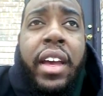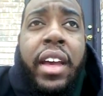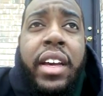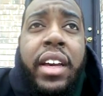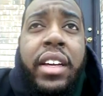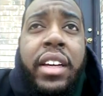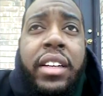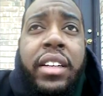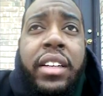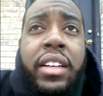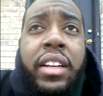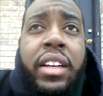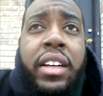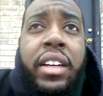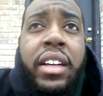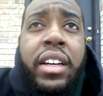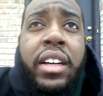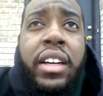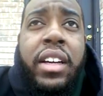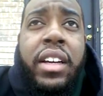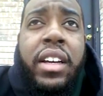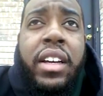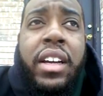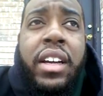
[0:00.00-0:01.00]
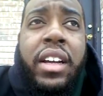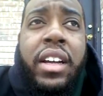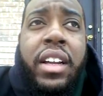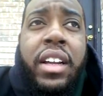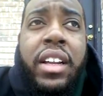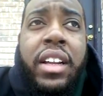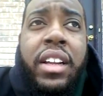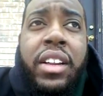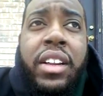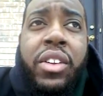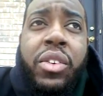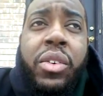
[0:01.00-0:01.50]
and
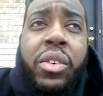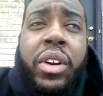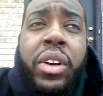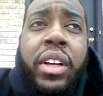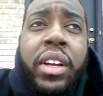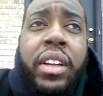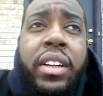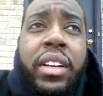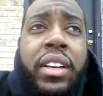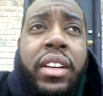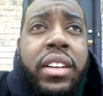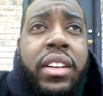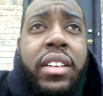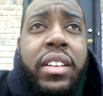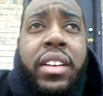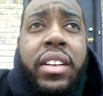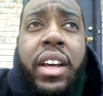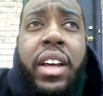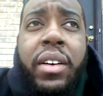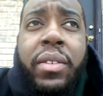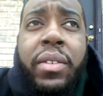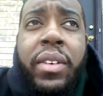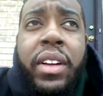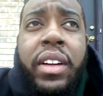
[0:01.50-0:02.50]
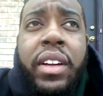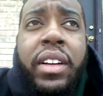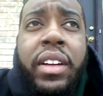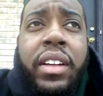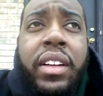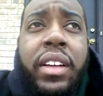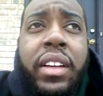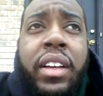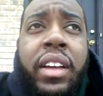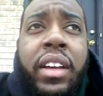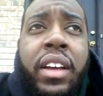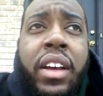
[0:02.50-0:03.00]
you could just
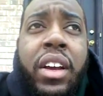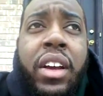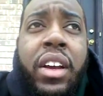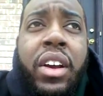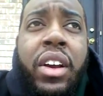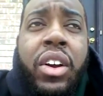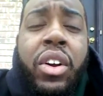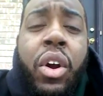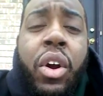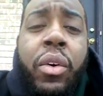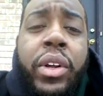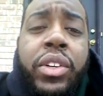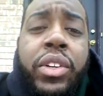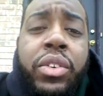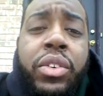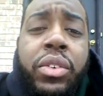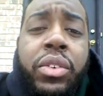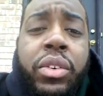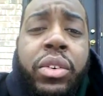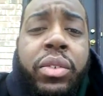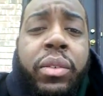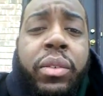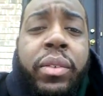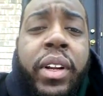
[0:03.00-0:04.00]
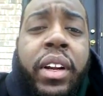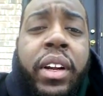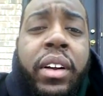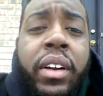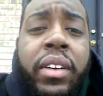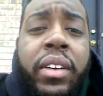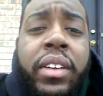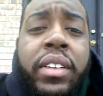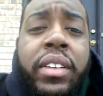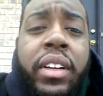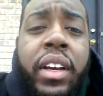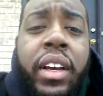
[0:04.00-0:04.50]
definitely go into it from
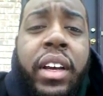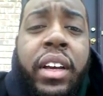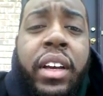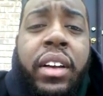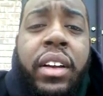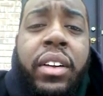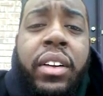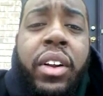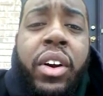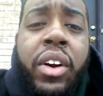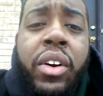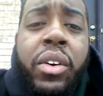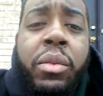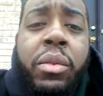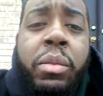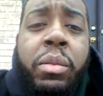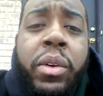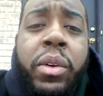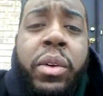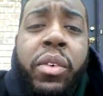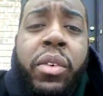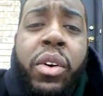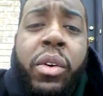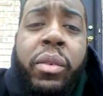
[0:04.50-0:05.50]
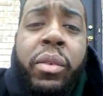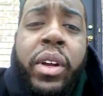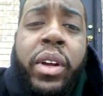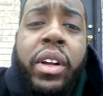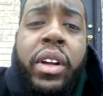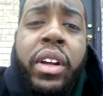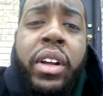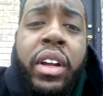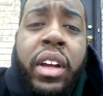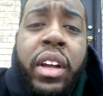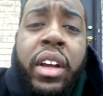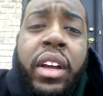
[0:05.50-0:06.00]
there and say, before
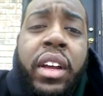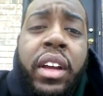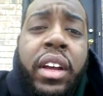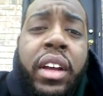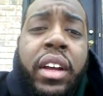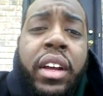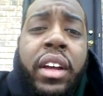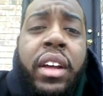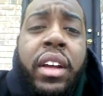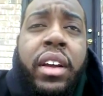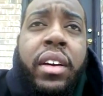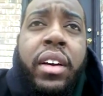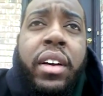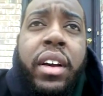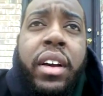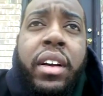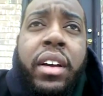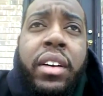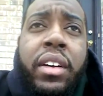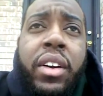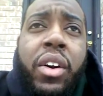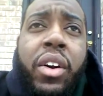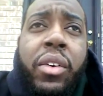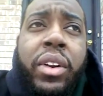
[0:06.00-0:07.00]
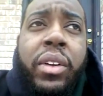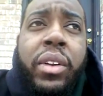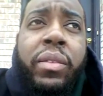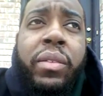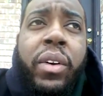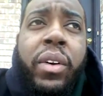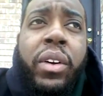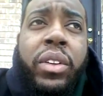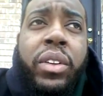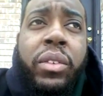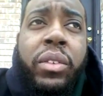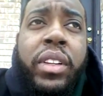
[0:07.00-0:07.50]
we go
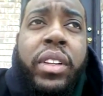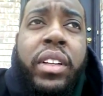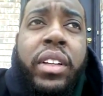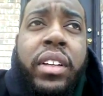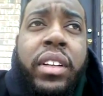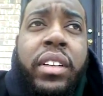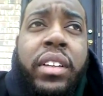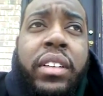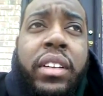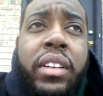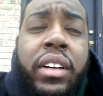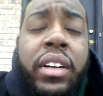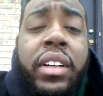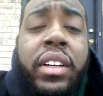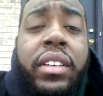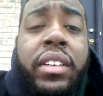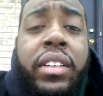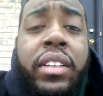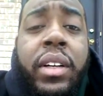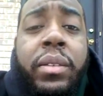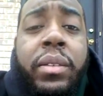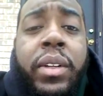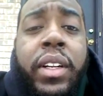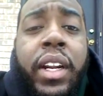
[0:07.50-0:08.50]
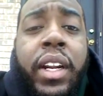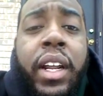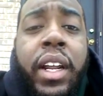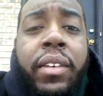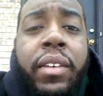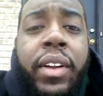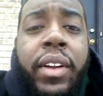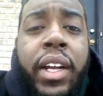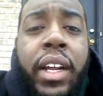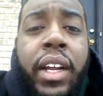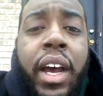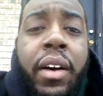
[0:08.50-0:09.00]
any further with this, there is something
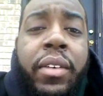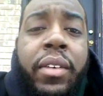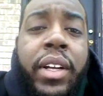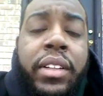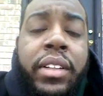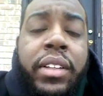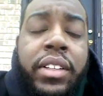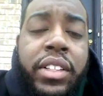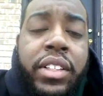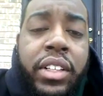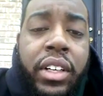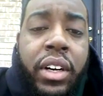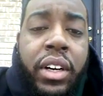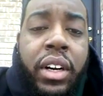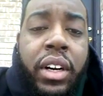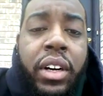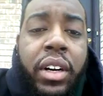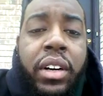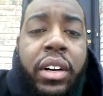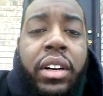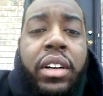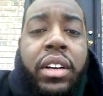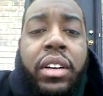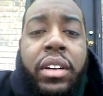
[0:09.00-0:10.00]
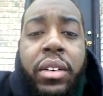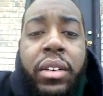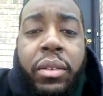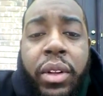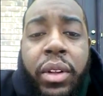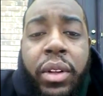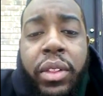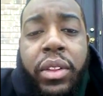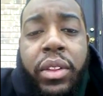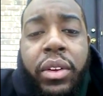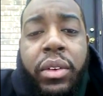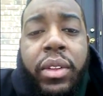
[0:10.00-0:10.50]
that I would like to share
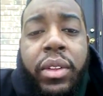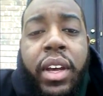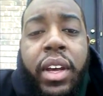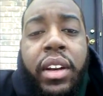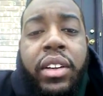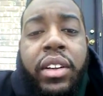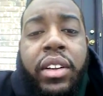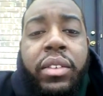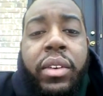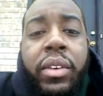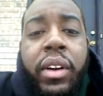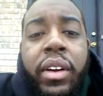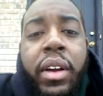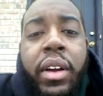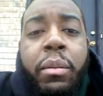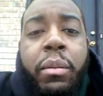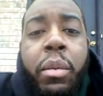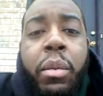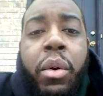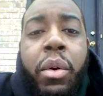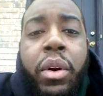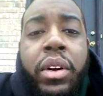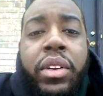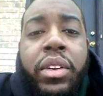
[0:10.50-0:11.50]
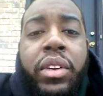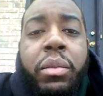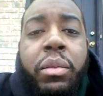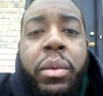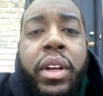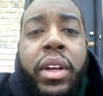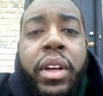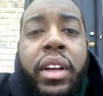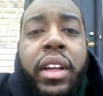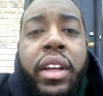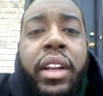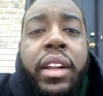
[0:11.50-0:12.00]
with you that is very important
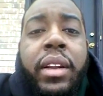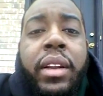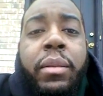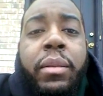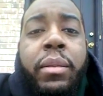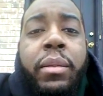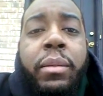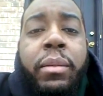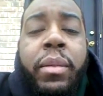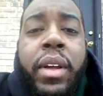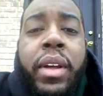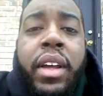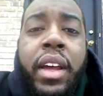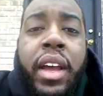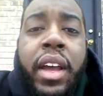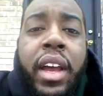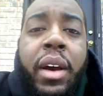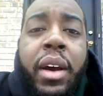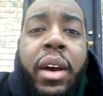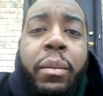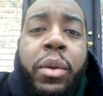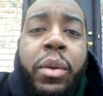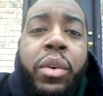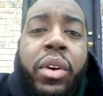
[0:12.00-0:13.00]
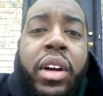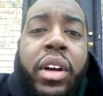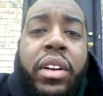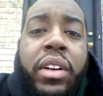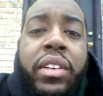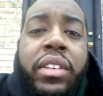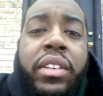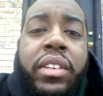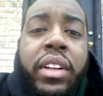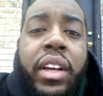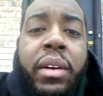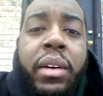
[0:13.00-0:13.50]
to me, and it'll help you
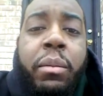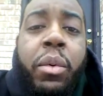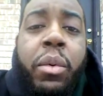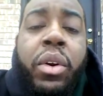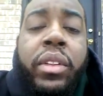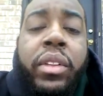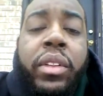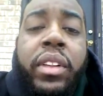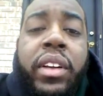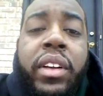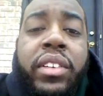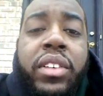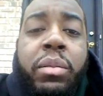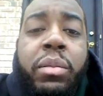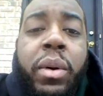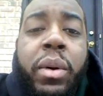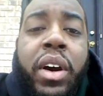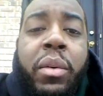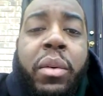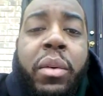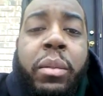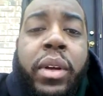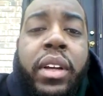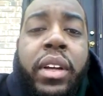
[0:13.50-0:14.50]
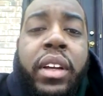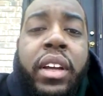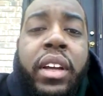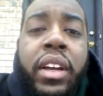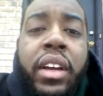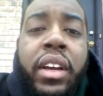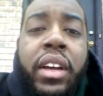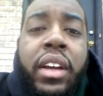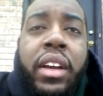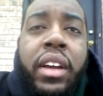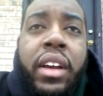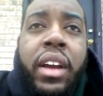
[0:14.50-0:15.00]
understand more things about me
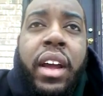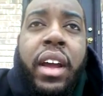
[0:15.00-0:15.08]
